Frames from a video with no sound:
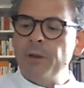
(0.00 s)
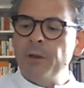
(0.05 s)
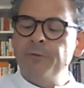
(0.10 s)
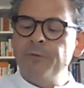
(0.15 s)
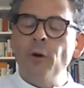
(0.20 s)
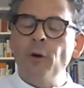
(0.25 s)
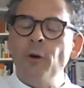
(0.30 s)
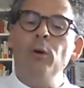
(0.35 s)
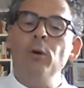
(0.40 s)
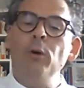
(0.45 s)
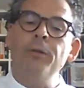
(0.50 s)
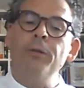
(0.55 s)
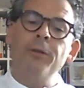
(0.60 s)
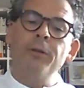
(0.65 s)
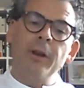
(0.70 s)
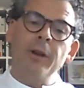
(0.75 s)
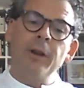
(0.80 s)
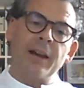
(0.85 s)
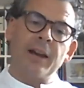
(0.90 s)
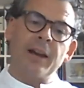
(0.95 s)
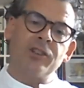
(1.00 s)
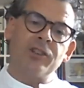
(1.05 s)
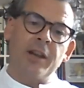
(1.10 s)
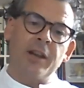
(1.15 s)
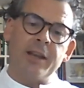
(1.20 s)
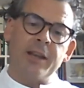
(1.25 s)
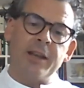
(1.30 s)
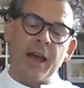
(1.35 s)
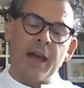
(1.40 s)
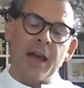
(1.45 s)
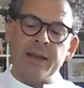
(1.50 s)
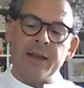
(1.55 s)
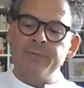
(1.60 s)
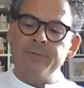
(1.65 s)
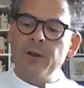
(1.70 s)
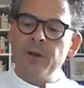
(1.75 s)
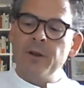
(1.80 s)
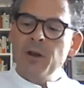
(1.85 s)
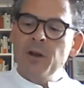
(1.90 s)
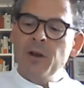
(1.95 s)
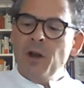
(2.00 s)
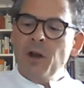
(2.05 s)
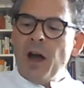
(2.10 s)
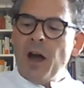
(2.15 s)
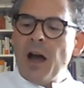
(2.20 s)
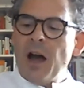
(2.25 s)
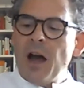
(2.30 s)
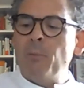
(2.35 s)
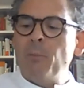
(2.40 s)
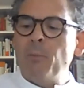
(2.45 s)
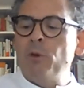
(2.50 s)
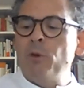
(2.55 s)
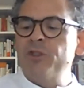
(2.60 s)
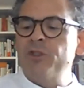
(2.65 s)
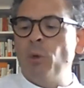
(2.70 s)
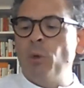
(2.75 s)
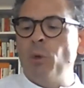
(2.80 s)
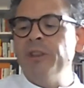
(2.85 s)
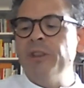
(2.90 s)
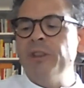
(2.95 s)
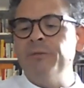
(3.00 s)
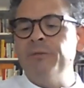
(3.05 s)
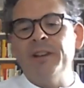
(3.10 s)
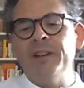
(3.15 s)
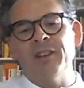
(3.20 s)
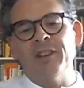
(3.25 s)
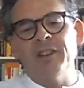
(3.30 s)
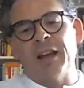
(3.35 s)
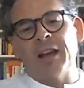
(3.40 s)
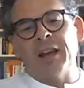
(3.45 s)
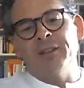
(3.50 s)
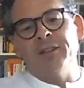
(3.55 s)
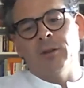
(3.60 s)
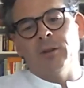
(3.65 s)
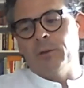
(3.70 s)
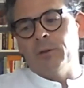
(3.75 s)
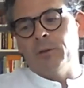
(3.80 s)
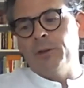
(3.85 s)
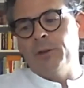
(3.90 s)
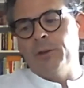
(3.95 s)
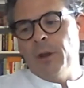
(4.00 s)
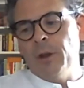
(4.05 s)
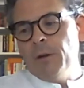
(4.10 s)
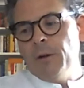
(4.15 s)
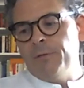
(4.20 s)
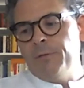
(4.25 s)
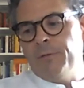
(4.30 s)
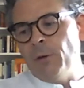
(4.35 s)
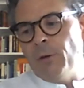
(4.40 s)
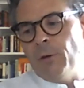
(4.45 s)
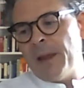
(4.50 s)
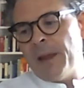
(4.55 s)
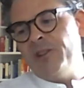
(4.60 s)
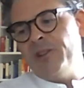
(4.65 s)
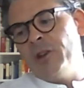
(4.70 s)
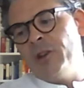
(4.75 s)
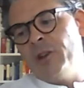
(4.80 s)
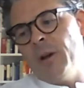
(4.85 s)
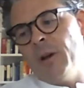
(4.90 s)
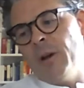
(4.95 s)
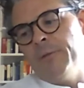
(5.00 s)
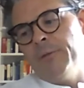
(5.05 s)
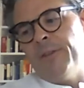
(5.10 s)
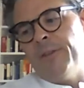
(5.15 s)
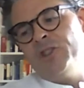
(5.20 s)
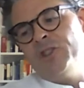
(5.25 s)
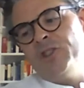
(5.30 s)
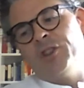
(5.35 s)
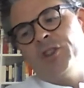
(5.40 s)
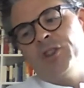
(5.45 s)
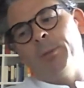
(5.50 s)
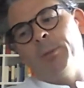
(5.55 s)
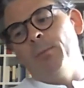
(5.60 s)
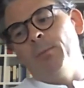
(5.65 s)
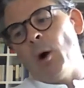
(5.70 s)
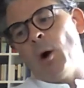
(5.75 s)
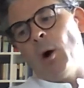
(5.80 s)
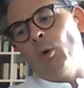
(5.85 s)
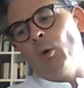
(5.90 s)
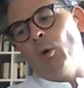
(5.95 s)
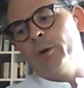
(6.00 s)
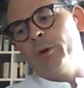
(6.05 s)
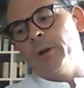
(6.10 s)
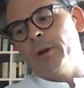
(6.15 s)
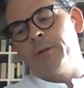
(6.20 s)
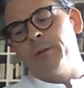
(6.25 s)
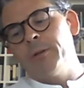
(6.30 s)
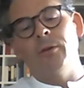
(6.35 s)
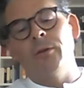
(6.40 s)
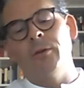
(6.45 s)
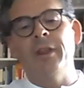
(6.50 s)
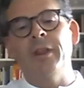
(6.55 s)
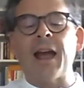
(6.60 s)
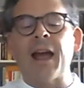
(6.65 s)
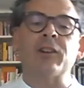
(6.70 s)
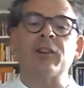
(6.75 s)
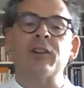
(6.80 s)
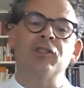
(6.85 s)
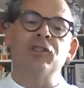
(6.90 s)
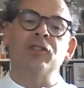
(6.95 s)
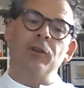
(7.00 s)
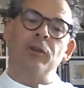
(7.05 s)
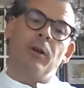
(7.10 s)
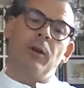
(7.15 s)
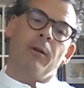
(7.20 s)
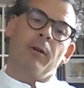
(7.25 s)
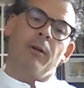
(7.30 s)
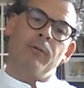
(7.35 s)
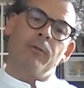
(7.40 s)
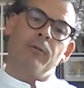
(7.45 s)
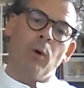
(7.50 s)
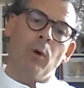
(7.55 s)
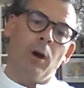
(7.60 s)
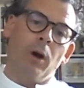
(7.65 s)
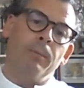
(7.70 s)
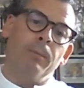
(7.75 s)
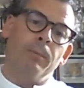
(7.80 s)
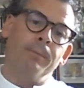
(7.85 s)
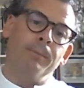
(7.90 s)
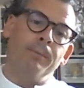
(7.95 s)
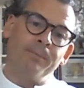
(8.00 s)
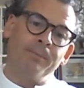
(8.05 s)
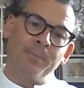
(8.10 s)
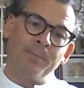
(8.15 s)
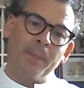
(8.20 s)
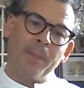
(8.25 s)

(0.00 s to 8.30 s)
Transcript: But the fourth lecture he gave was the wonderfully titled Formation of Vegetable Mould Through the Action of Worm.